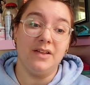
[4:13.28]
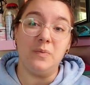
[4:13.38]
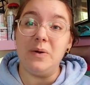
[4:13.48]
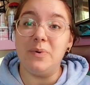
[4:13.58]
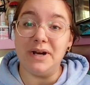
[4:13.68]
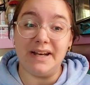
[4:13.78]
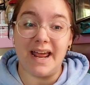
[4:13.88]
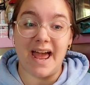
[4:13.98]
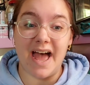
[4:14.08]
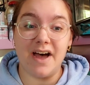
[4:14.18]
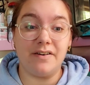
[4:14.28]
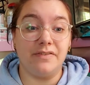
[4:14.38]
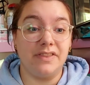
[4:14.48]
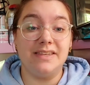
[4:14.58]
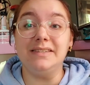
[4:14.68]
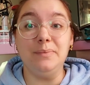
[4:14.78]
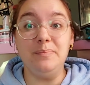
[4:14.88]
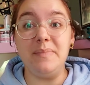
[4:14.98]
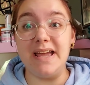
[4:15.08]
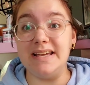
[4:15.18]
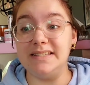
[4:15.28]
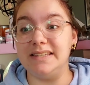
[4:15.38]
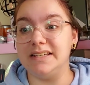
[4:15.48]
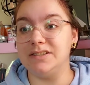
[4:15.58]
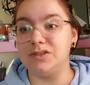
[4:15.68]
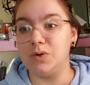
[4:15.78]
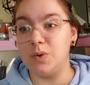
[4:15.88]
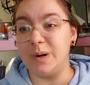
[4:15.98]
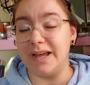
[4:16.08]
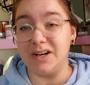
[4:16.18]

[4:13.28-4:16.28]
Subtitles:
we wouldn't have this amazing story.